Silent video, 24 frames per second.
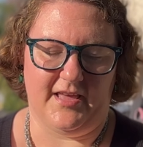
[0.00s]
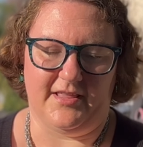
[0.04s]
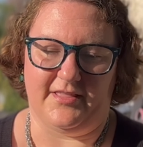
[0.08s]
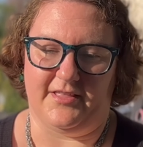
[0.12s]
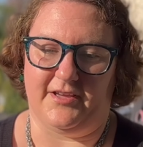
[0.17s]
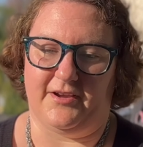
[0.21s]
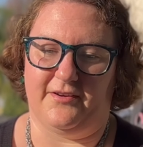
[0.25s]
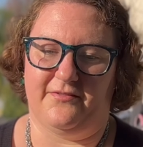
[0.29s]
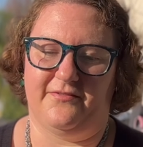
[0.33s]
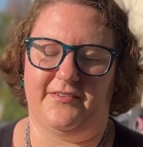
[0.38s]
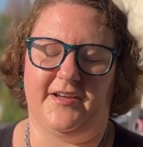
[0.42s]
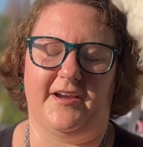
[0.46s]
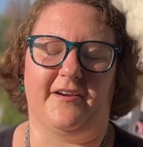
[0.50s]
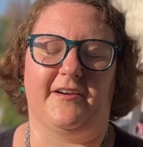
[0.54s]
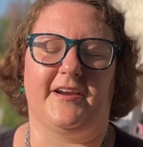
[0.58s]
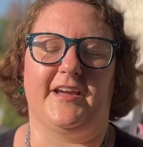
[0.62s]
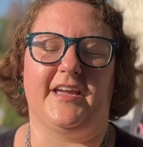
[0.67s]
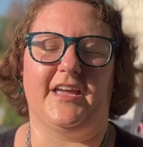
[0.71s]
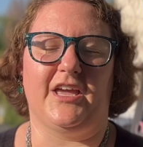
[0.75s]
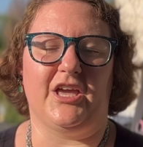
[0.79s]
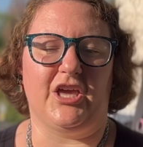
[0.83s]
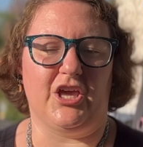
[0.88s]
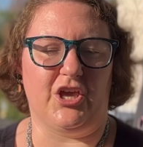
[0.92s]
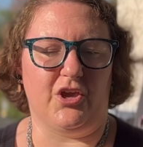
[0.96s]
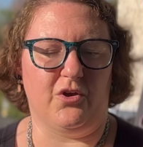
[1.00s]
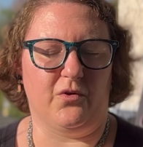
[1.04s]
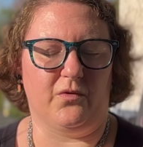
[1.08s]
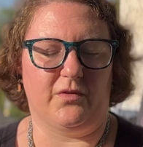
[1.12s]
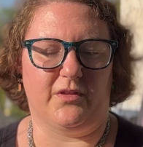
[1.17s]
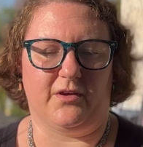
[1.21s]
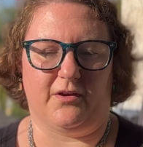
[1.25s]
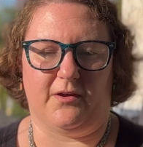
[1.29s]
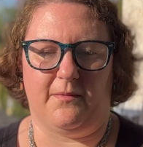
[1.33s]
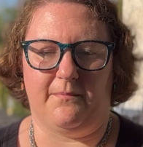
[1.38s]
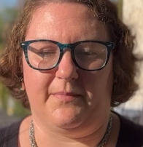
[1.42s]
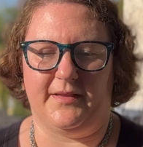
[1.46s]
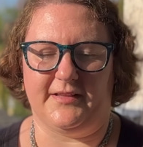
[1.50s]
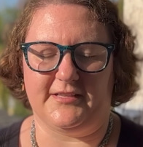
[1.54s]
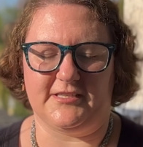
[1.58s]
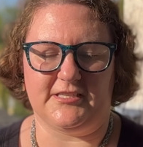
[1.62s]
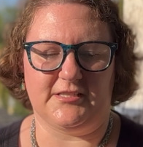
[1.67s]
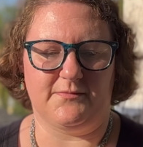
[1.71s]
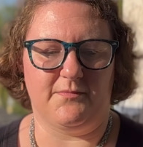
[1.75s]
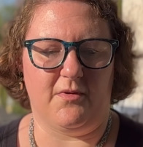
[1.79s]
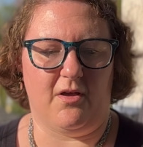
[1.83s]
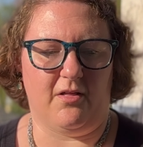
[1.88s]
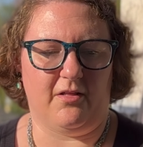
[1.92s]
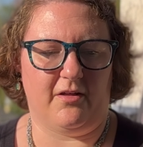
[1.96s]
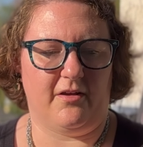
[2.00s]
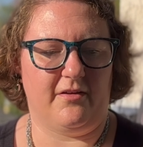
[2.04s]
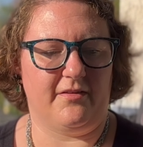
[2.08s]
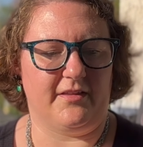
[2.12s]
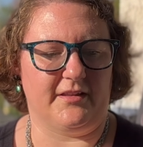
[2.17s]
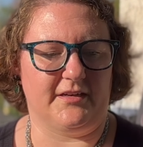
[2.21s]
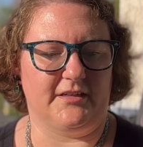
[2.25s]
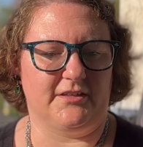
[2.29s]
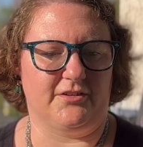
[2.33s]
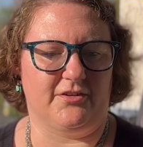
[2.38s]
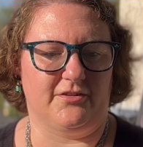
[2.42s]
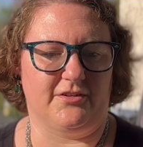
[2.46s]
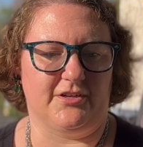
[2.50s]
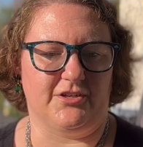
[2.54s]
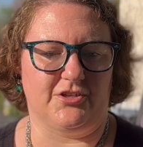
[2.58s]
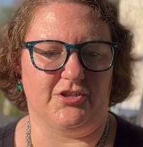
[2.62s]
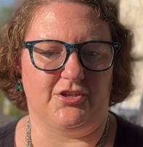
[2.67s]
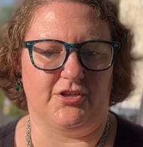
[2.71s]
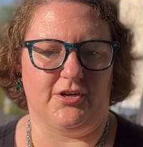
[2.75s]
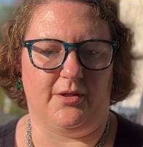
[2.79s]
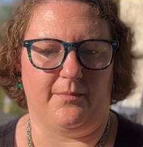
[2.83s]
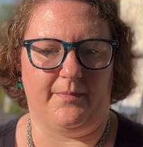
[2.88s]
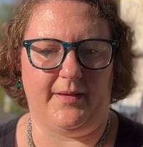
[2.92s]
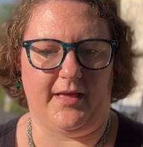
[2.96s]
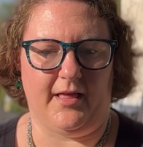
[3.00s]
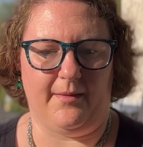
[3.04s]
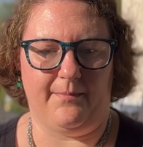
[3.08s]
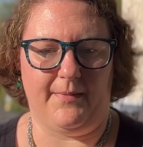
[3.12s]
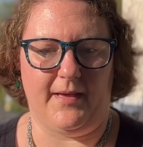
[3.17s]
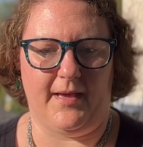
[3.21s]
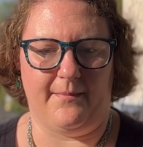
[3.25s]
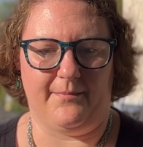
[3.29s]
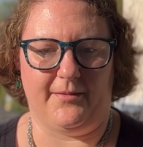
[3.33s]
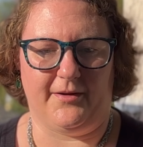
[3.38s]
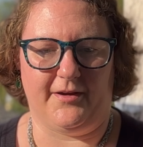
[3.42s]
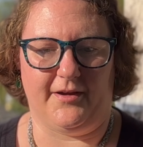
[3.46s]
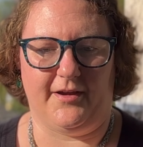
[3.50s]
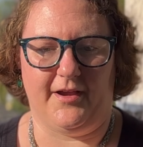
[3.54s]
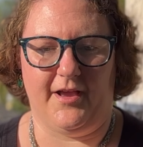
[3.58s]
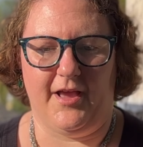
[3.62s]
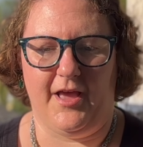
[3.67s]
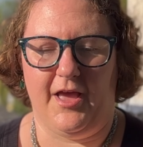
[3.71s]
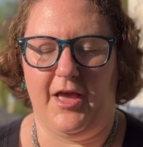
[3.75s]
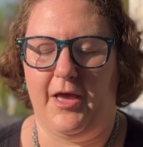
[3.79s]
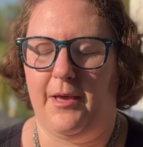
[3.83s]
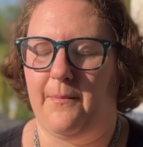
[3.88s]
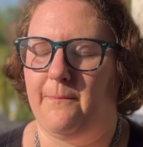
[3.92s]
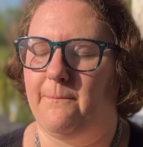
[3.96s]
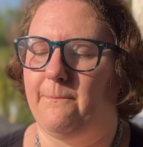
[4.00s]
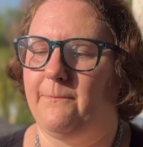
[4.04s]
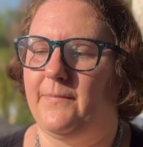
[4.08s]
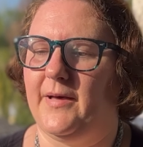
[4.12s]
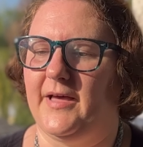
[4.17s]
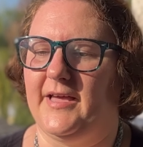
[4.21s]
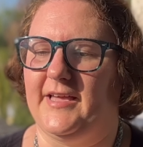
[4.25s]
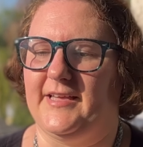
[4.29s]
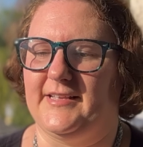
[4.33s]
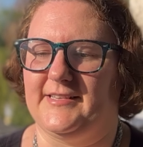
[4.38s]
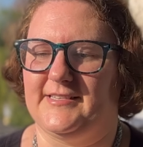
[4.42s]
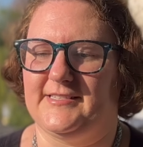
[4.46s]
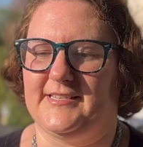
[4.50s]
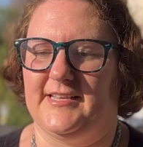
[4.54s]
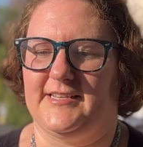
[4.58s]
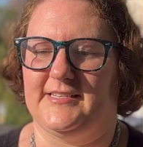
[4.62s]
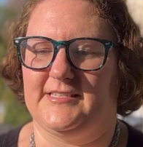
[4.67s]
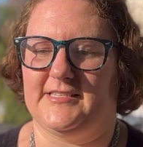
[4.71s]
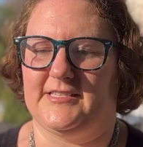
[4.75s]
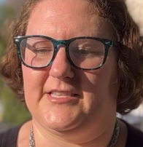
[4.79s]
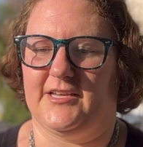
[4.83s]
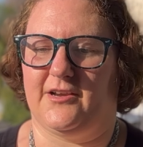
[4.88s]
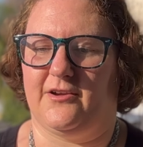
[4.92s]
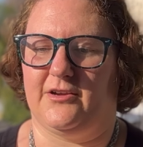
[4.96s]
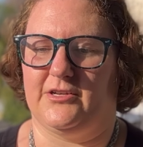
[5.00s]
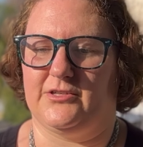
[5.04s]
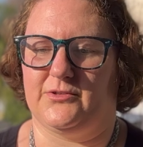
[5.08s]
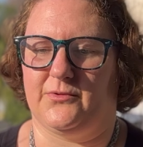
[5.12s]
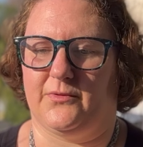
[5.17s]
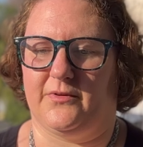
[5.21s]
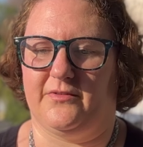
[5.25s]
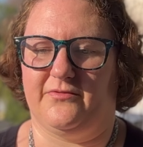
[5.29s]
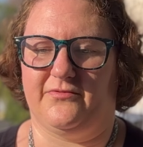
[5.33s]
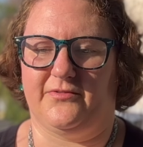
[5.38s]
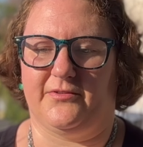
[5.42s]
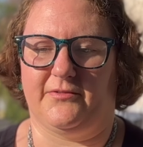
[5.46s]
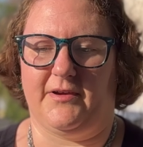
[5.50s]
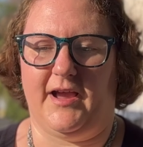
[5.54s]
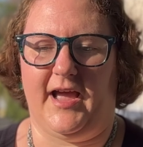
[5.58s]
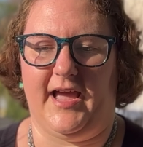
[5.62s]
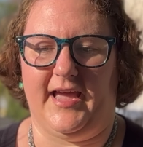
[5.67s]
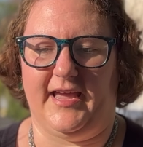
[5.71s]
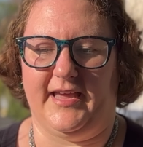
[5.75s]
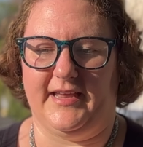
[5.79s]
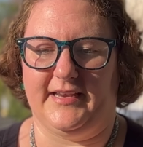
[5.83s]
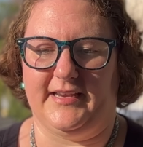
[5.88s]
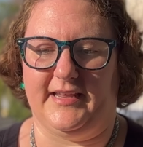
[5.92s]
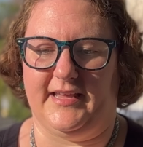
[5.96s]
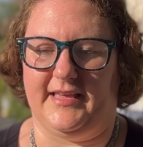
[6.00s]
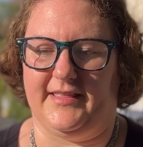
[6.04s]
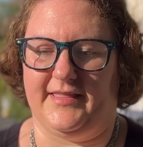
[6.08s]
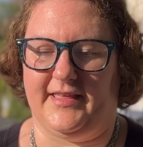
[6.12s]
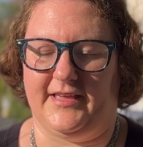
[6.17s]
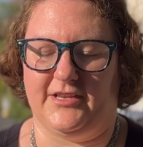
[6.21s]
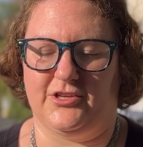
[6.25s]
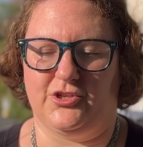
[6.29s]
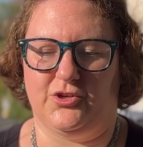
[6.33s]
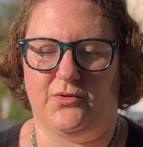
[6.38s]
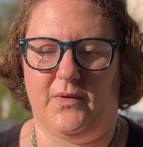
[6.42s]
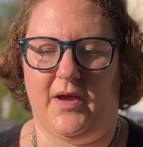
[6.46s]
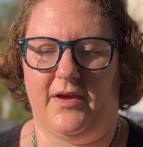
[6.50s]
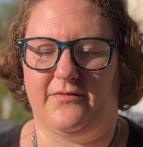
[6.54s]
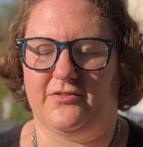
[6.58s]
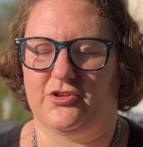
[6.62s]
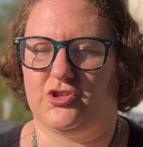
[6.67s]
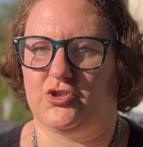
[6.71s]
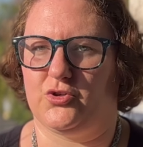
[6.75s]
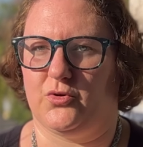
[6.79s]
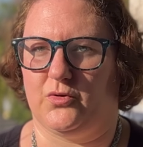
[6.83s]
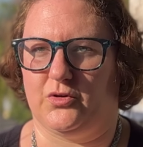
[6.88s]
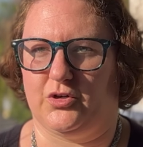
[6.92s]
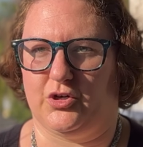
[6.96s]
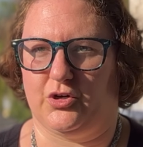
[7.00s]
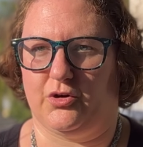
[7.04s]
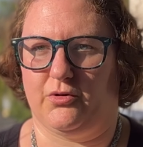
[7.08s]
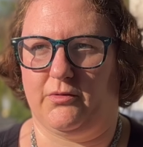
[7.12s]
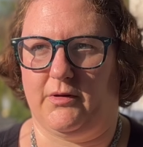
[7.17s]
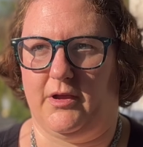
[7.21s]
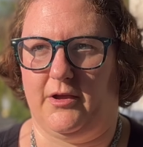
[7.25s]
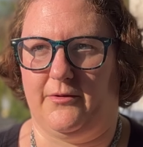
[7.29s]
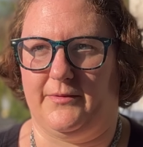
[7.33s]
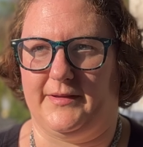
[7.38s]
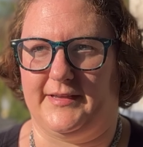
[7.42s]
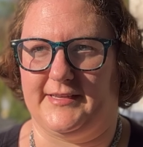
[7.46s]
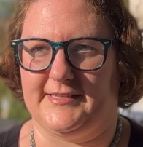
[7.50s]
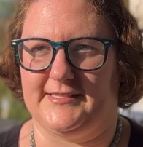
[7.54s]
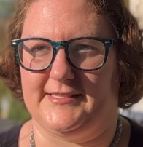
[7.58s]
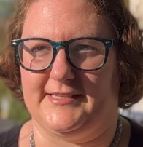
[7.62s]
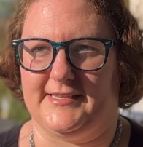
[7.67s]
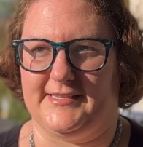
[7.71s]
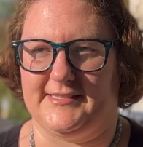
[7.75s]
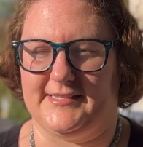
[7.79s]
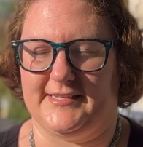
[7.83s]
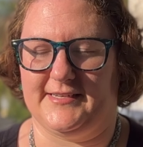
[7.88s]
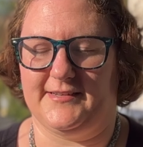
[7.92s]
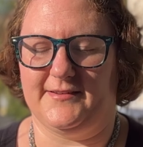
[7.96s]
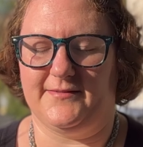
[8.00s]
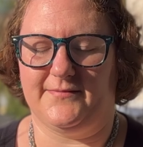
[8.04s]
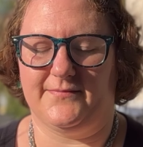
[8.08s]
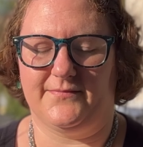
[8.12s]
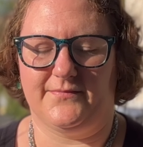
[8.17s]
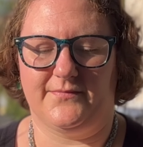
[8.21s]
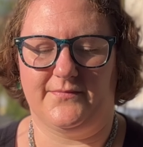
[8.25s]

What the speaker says: They're very cute. They're a bit smaller than a traditional bell pepper, but since they're a dwarf variety, they do have a shorter growing season.